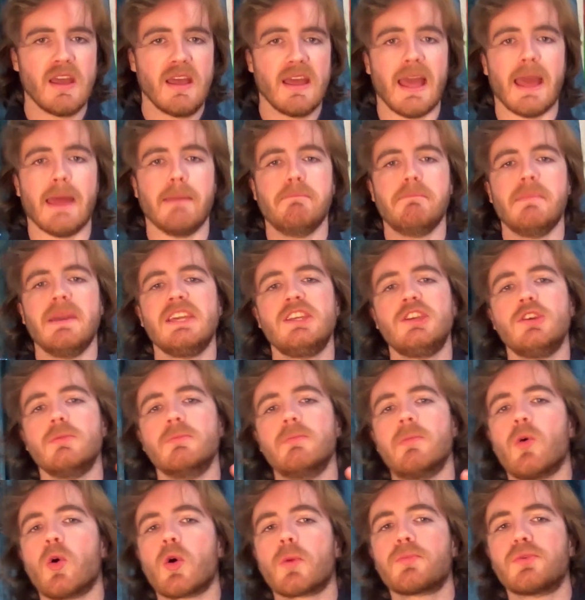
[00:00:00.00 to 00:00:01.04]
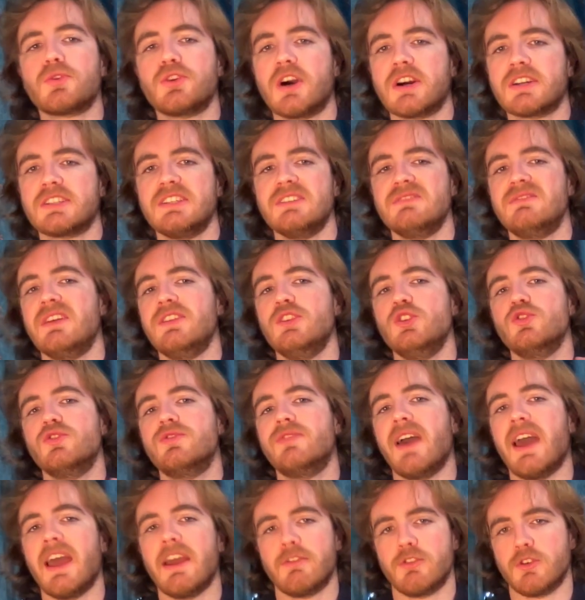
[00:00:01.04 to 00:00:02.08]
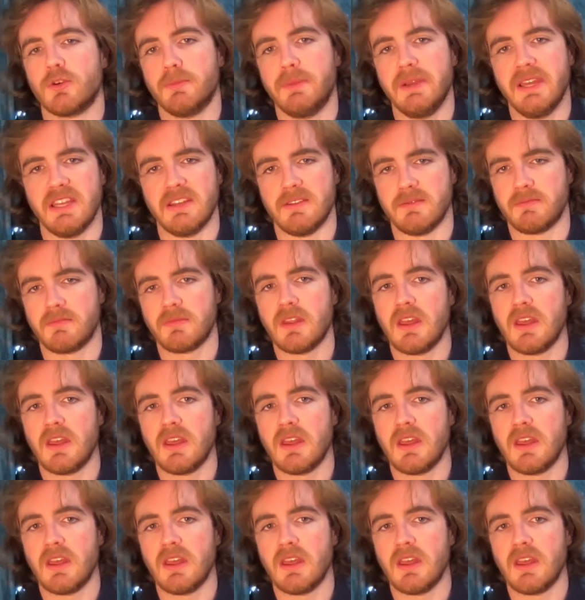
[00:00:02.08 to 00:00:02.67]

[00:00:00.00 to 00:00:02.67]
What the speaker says: and make you more productive than you've ever been.